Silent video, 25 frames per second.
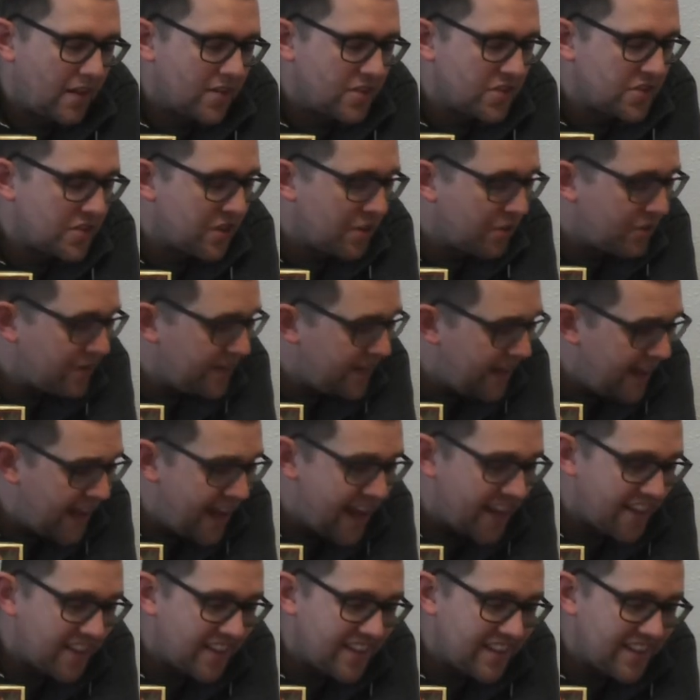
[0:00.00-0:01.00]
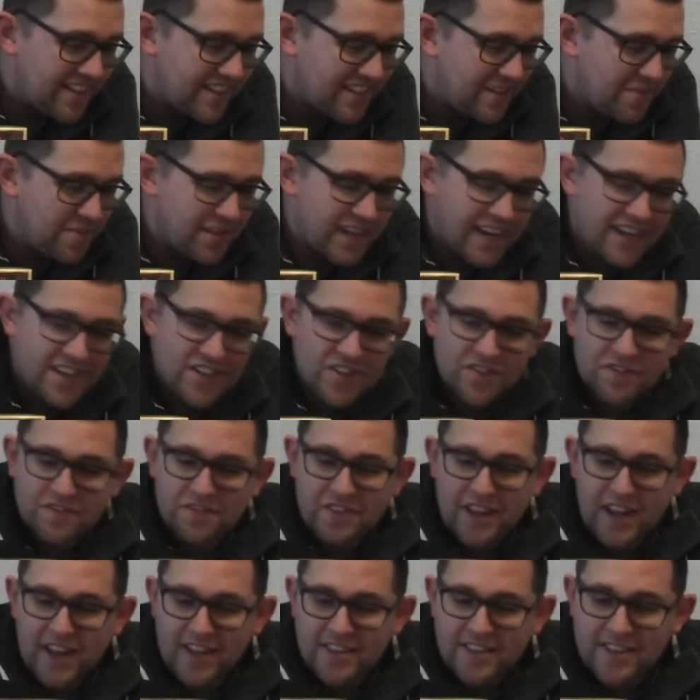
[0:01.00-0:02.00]
So yeah, the intimidation
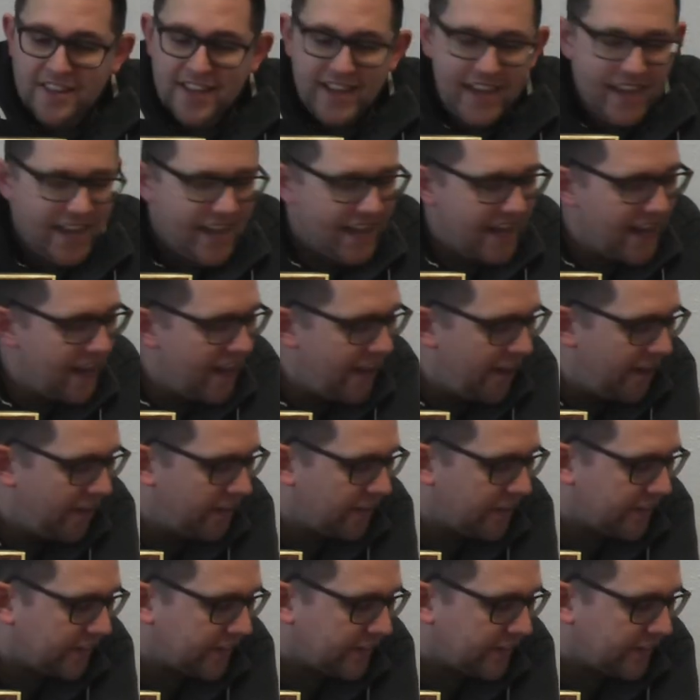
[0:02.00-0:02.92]
factor here,